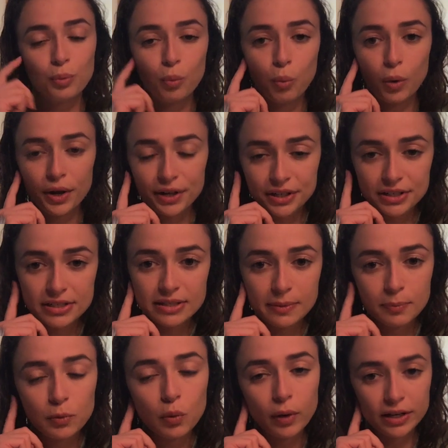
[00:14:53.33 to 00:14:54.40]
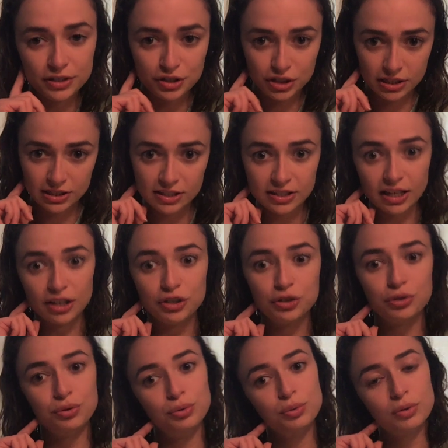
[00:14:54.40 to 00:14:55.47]
What are some questions that
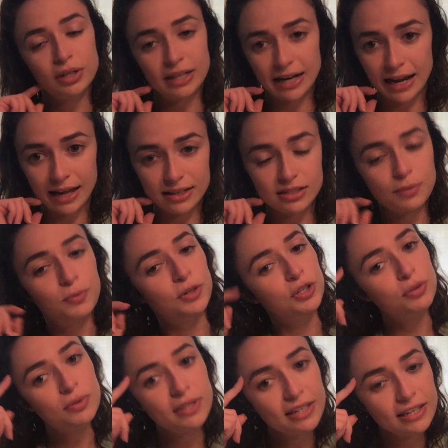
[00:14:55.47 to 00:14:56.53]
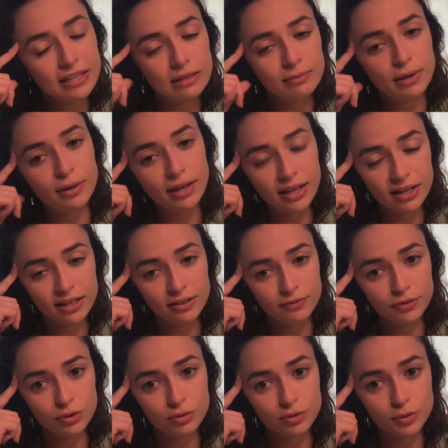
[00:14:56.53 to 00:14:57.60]
you could ask? Were you thinking about any
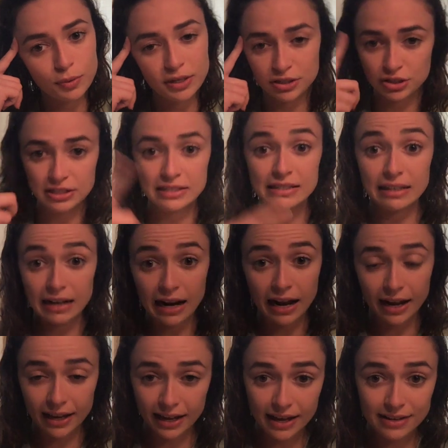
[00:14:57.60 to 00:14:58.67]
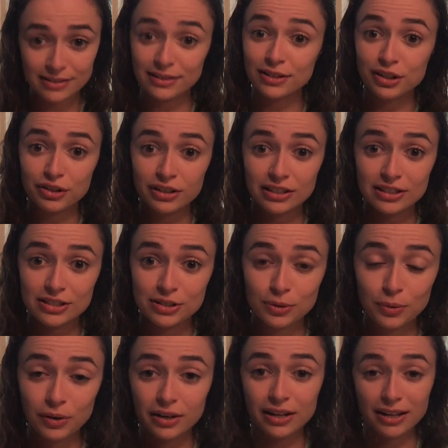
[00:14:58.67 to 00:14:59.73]
of those questions that I asked during the
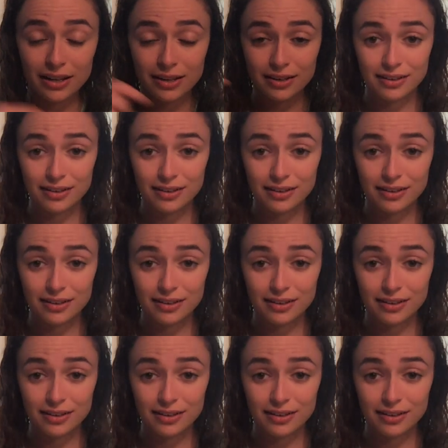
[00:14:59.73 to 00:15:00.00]
story?